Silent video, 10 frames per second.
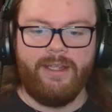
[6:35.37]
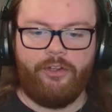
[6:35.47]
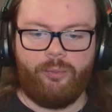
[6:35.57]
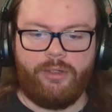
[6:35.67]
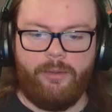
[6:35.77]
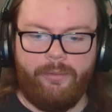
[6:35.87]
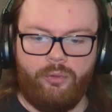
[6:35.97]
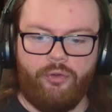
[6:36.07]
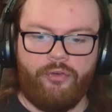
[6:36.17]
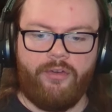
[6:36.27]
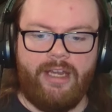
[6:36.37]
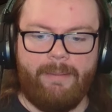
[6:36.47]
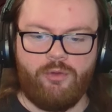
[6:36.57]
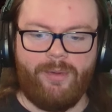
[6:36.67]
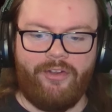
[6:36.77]
because we're going to be reducing the
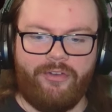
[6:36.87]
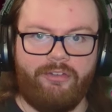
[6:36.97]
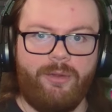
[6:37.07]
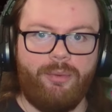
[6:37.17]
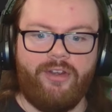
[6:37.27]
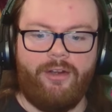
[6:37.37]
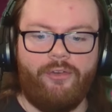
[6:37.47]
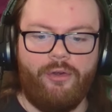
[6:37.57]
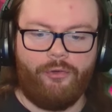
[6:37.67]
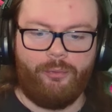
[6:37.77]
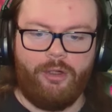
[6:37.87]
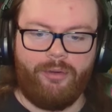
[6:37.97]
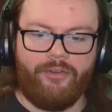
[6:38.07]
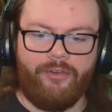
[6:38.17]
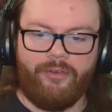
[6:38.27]
damage by 60% as long as Royal
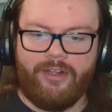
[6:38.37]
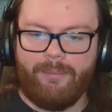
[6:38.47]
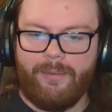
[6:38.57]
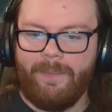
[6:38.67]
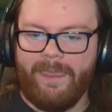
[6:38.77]
Presence is up,